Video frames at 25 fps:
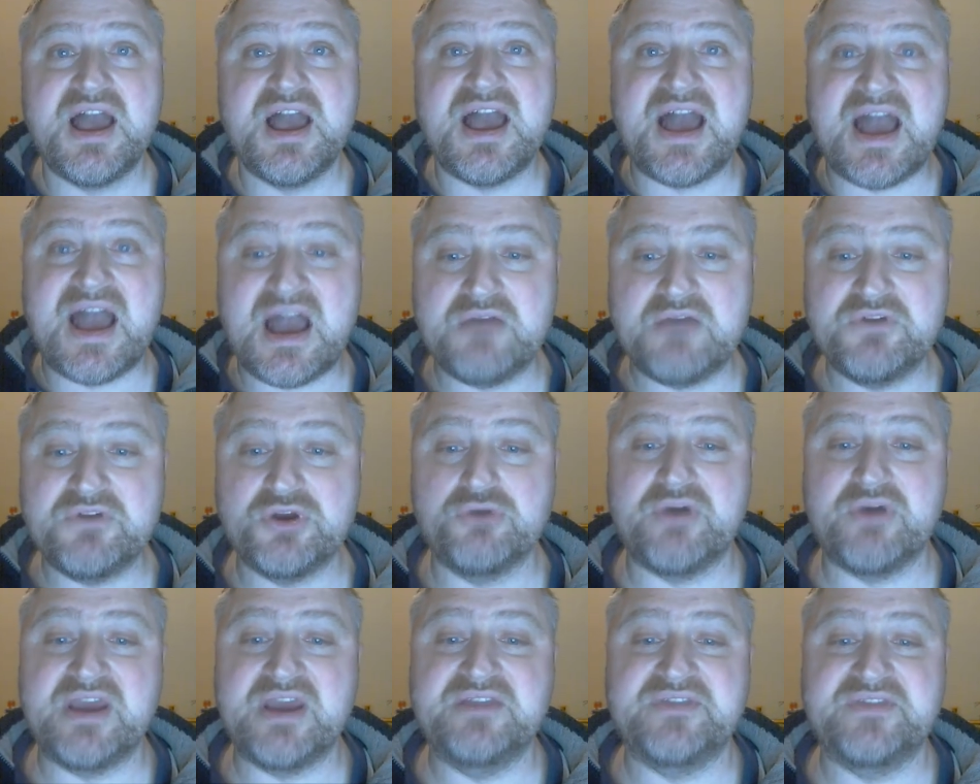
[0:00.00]
Have a
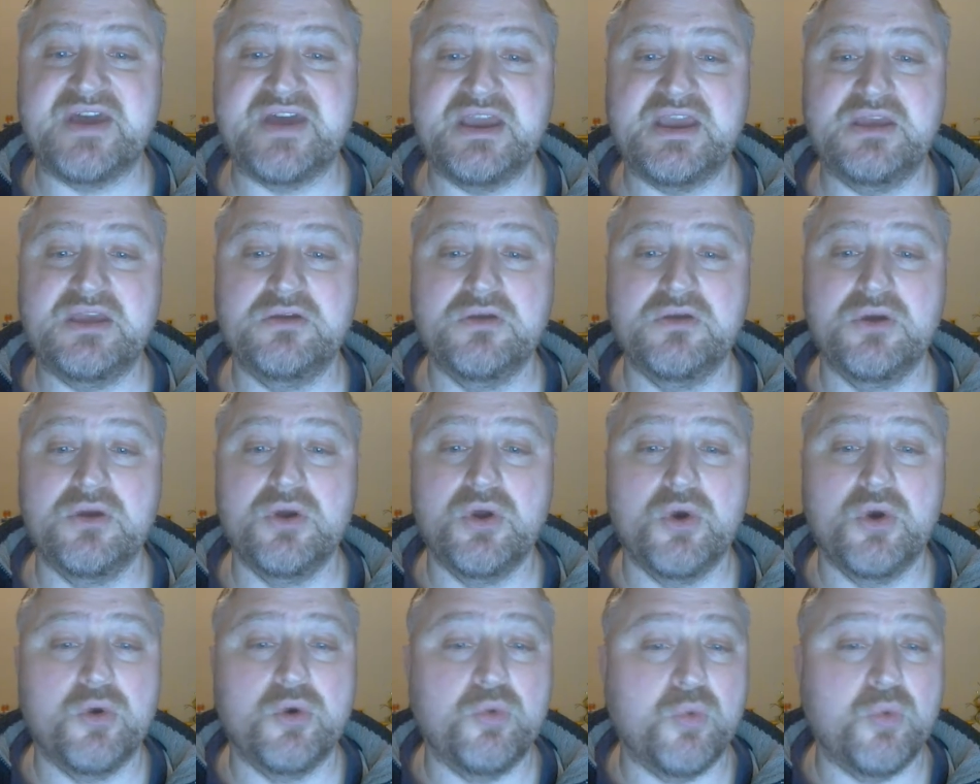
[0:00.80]
great day,
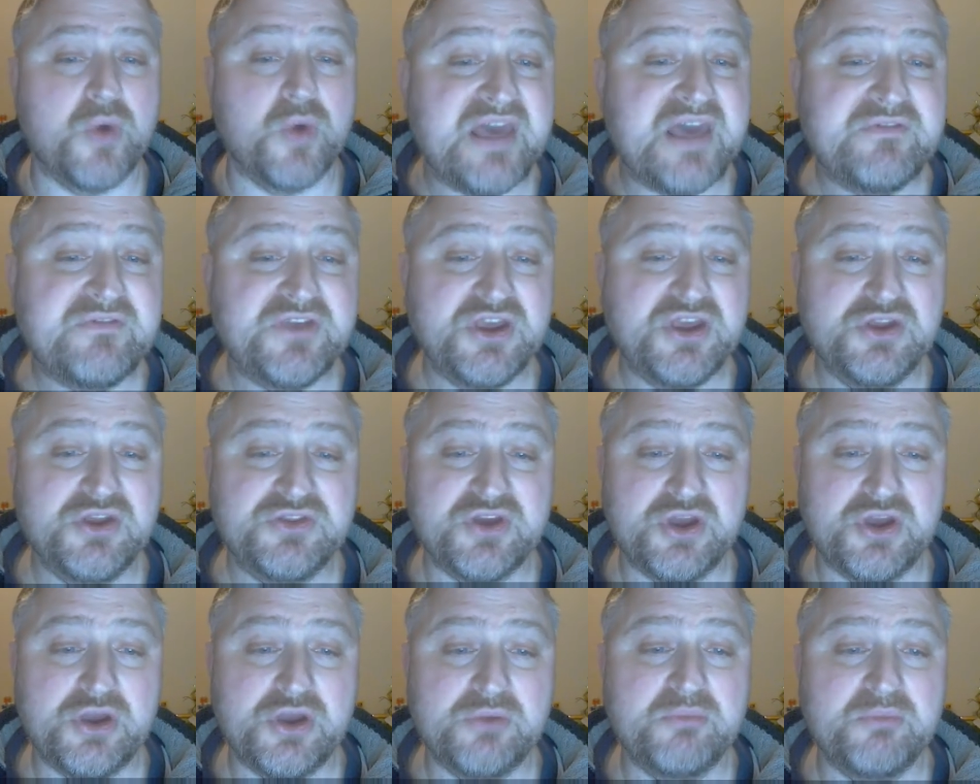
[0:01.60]
whatever you
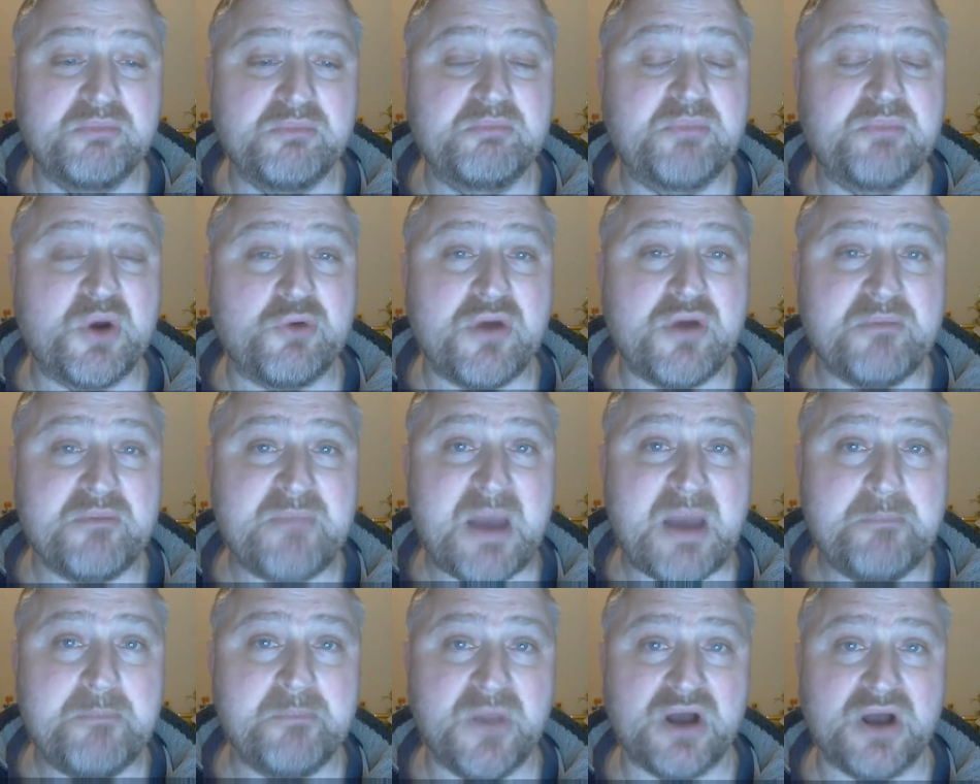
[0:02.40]
do. But
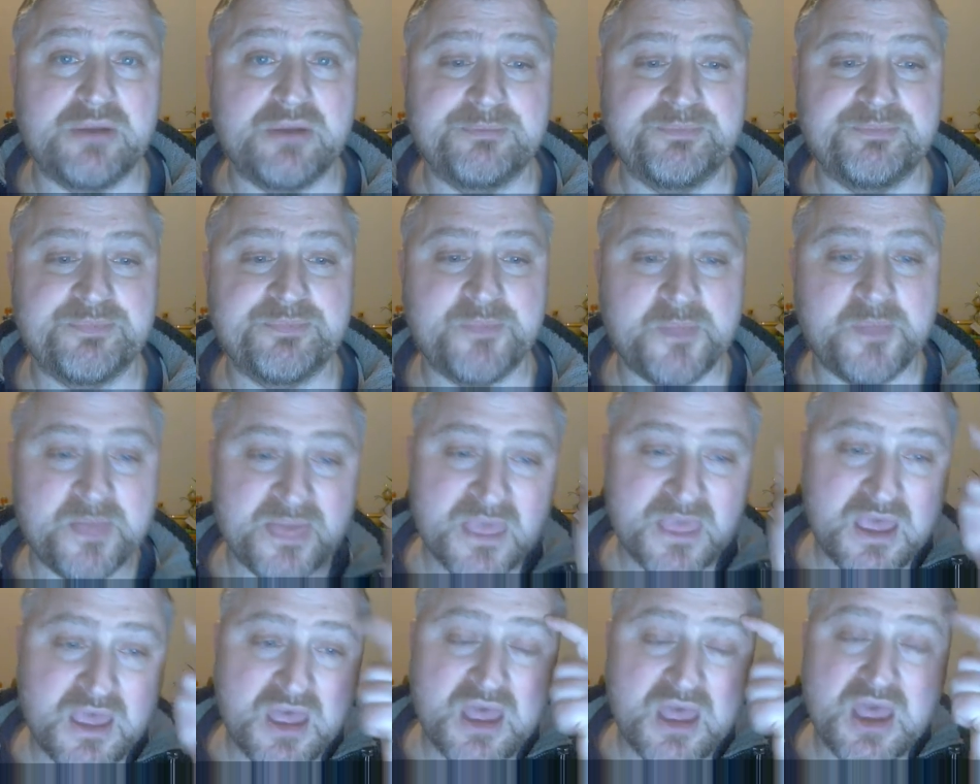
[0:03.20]
remember,
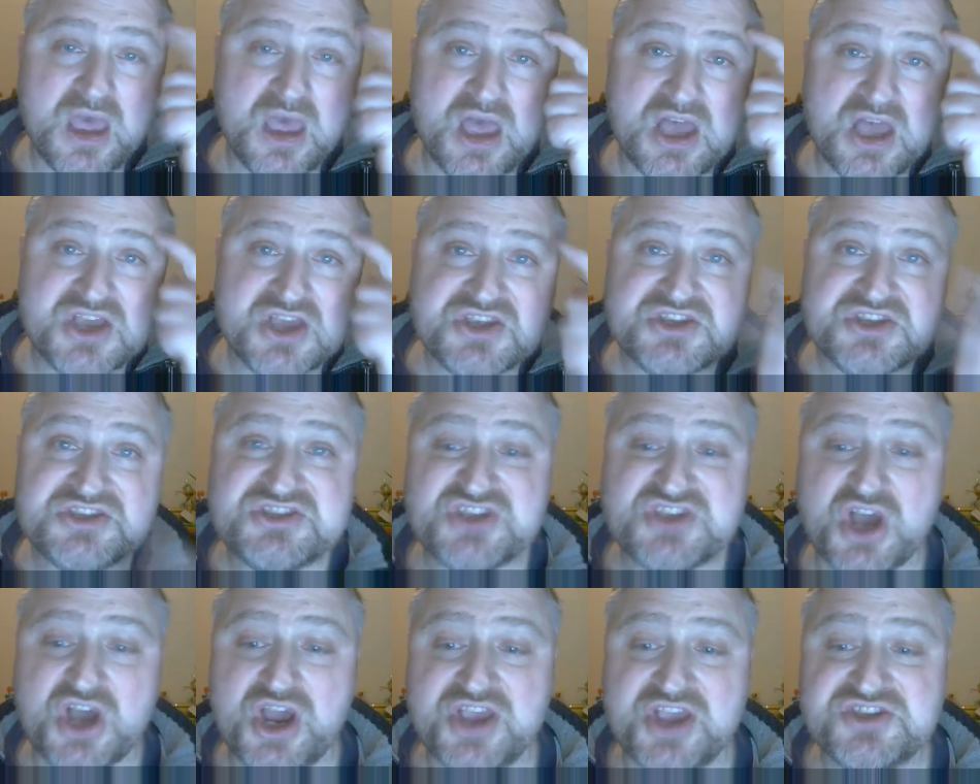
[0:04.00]

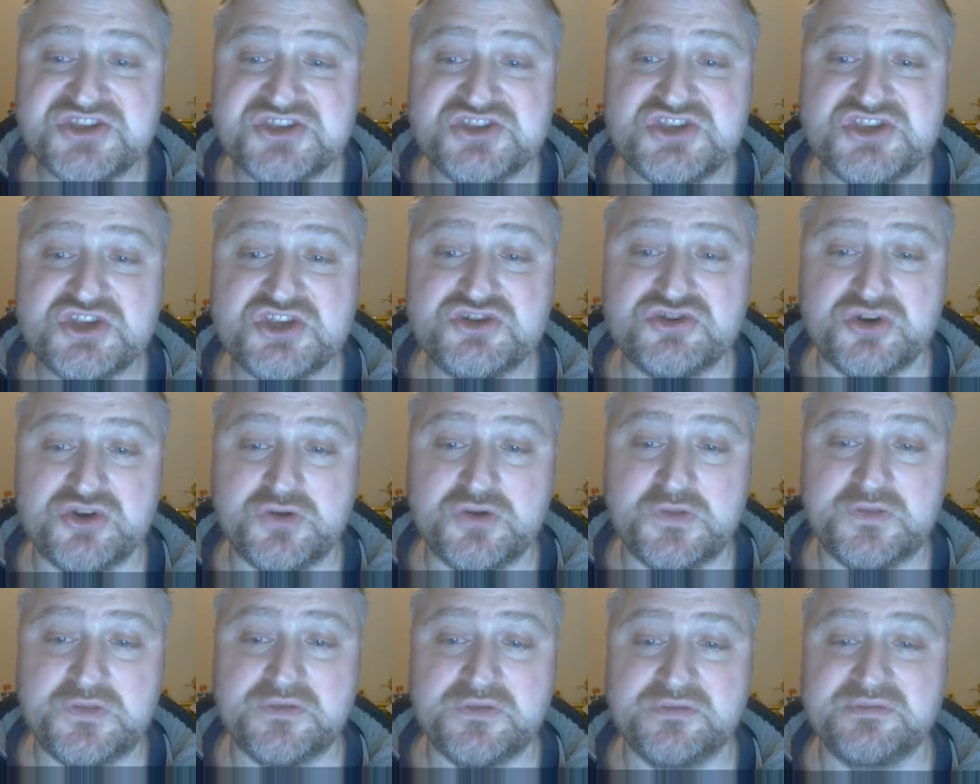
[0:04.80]
science is the
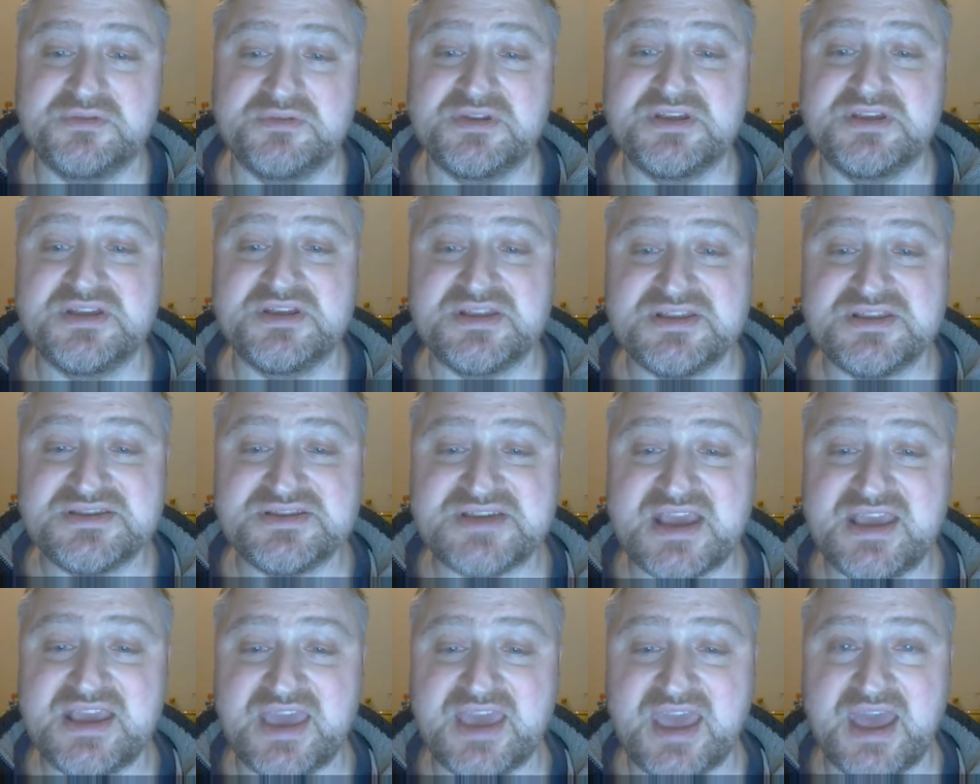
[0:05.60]
truth.
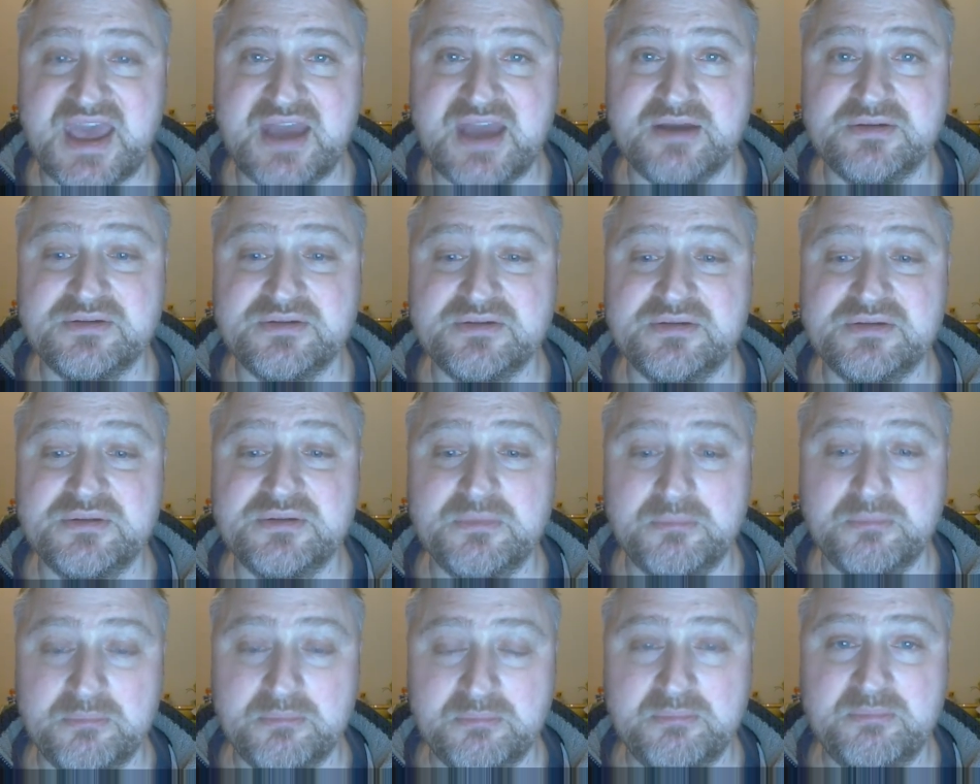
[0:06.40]
Take care.
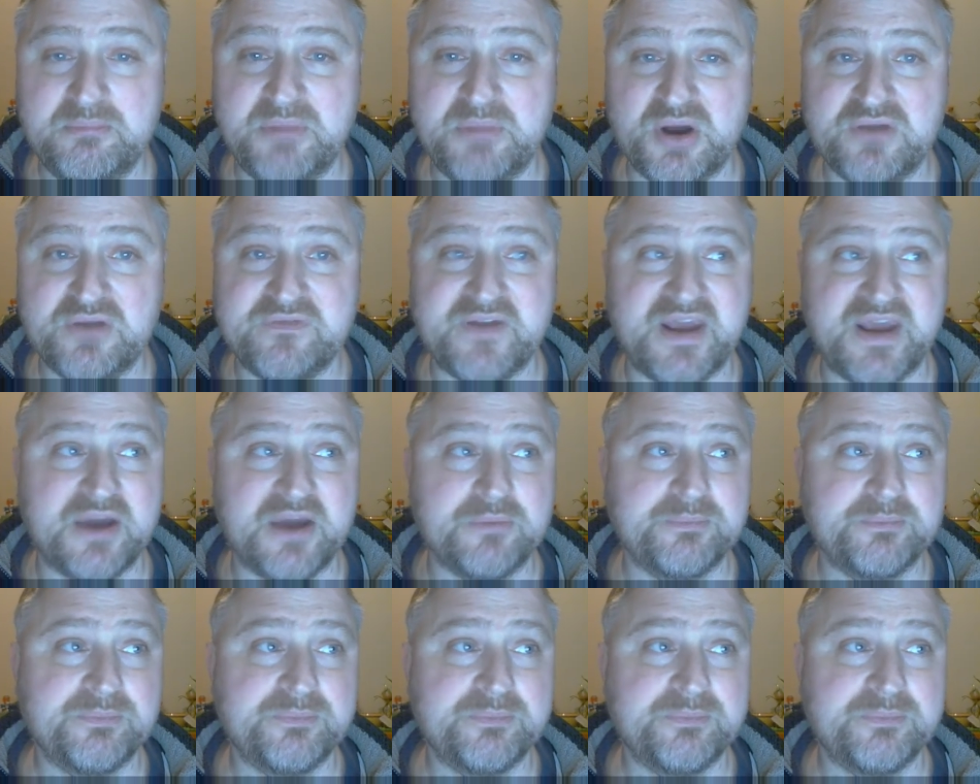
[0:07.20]
Bye for now.